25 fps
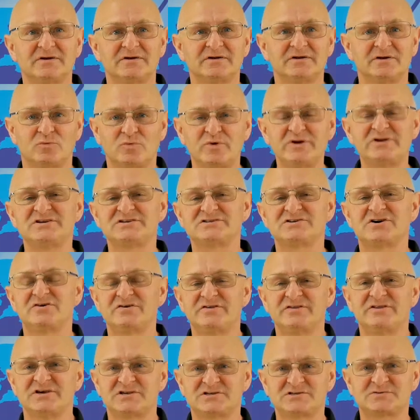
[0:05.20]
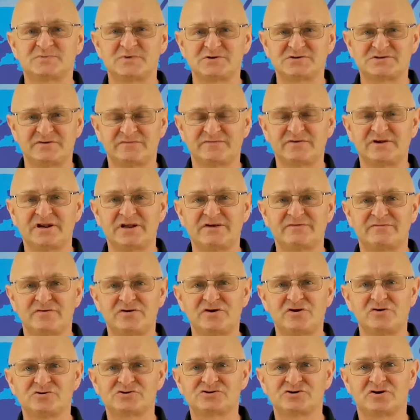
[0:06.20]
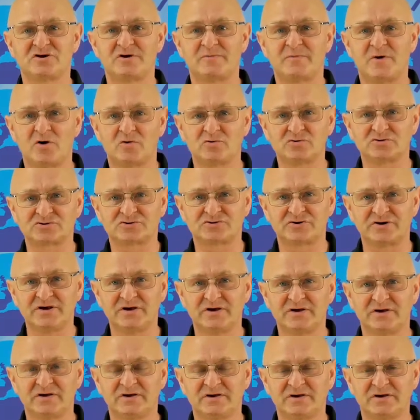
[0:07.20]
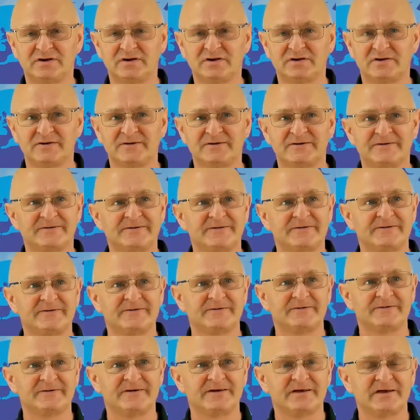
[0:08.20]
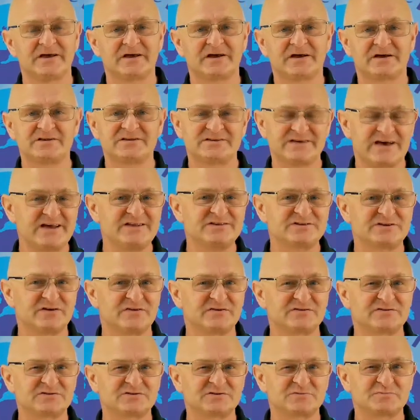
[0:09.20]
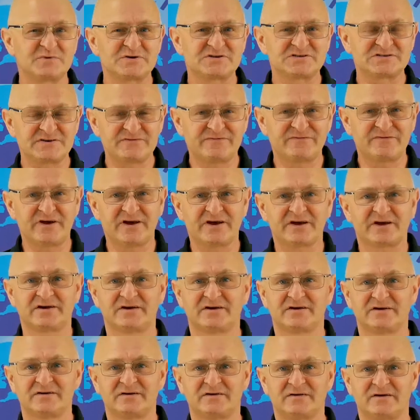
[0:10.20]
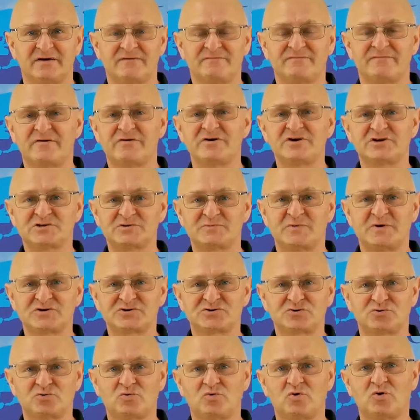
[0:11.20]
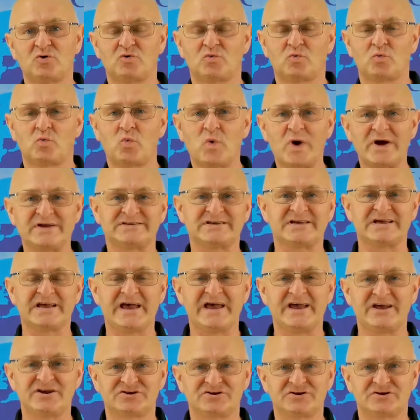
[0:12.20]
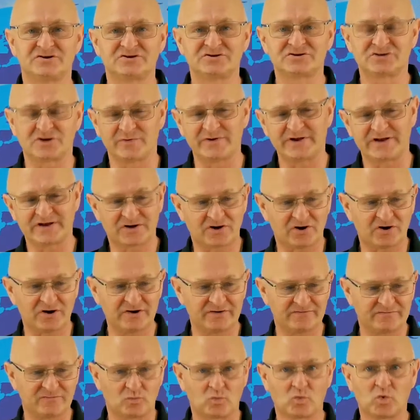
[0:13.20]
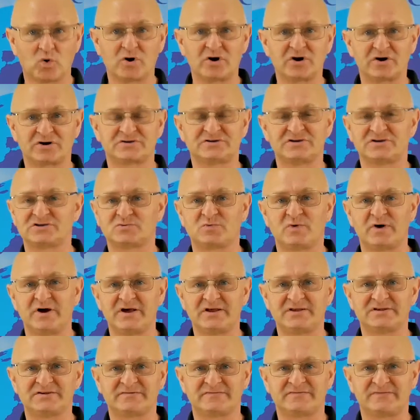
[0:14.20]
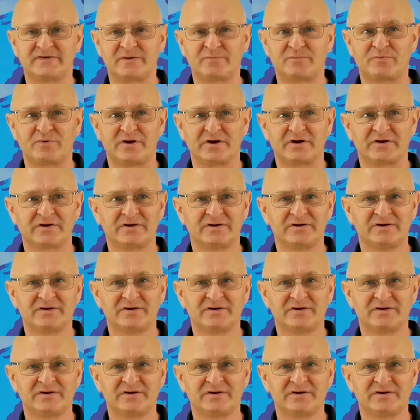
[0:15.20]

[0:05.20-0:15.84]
and we designed this specifically for use on upholstery. It contains a specific and very special wetting agent, so it kind of works its way into fabric.